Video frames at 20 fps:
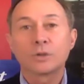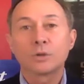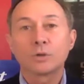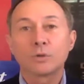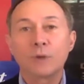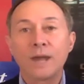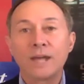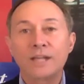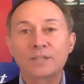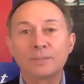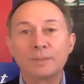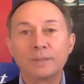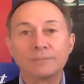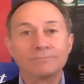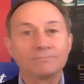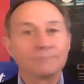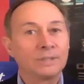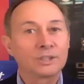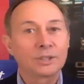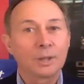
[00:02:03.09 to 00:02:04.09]
harassment
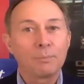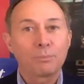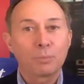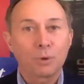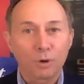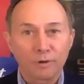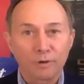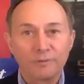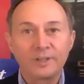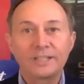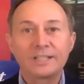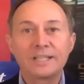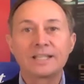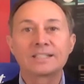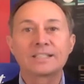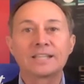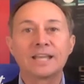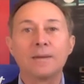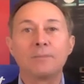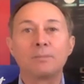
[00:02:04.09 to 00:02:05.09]
is a perfect
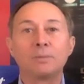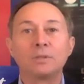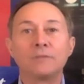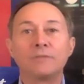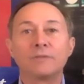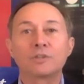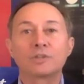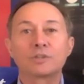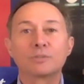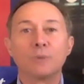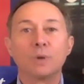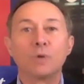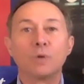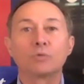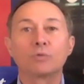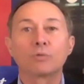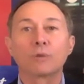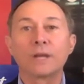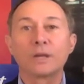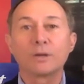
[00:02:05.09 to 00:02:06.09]
example of a
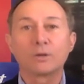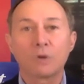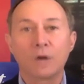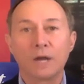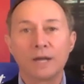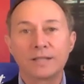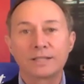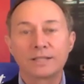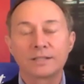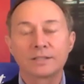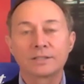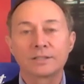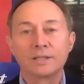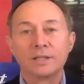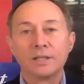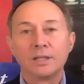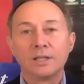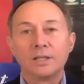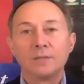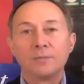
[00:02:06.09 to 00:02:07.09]
smoldering crisis.
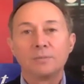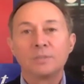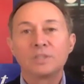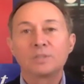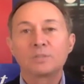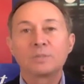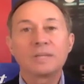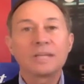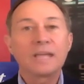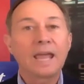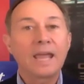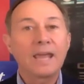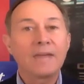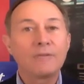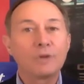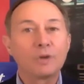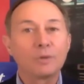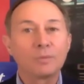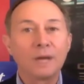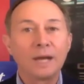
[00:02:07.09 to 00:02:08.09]

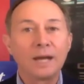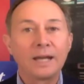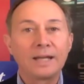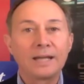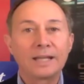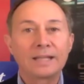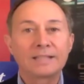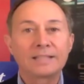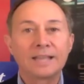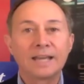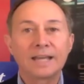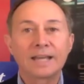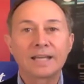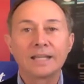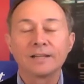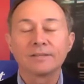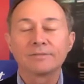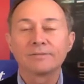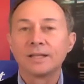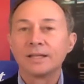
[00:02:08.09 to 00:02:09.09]
Misbehavior by an
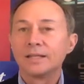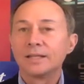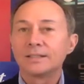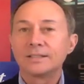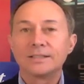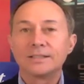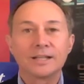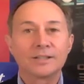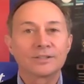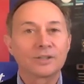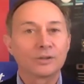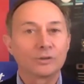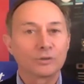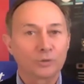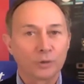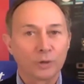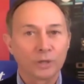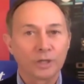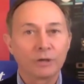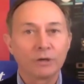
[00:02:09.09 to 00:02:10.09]
executive doesn't
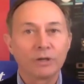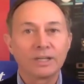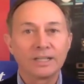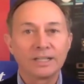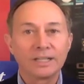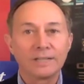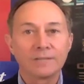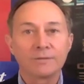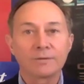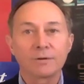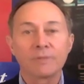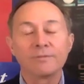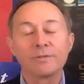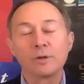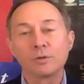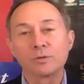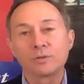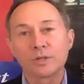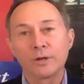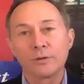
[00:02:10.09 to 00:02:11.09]
trigger either of
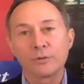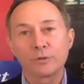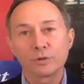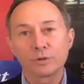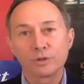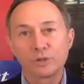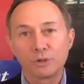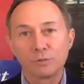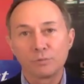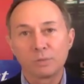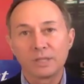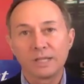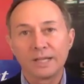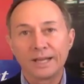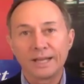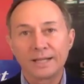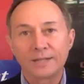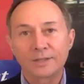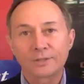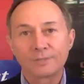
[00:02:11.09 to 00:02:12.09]
those other two
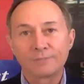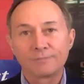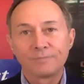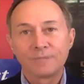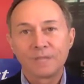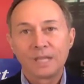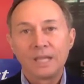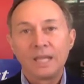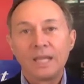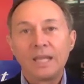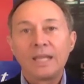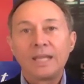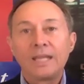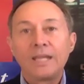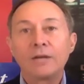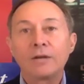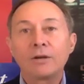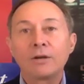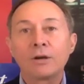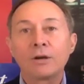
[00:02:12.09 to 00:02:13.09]
plans.
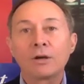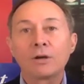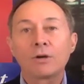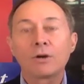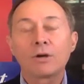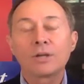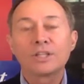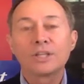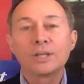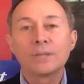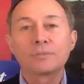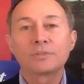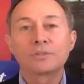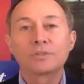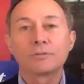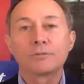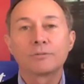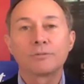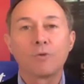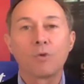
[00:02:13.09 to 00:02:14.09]
Here are tips
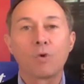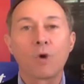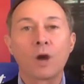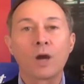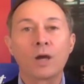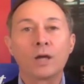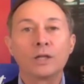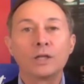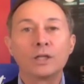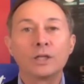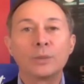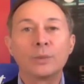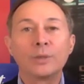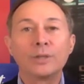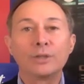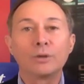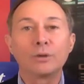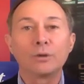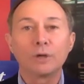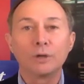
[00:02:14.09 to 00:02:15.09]
for doing
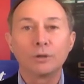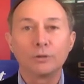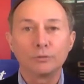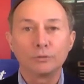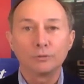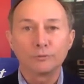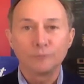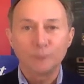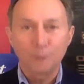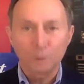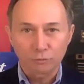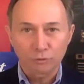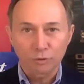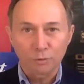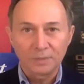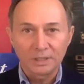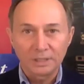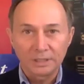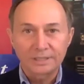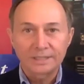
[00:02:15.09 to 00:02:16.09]
your own
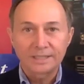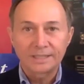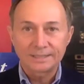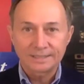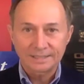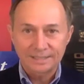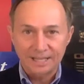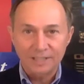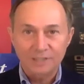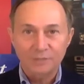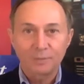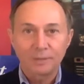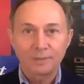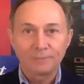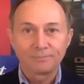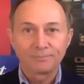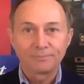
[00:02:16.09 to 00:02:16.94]
vulnerability assessment.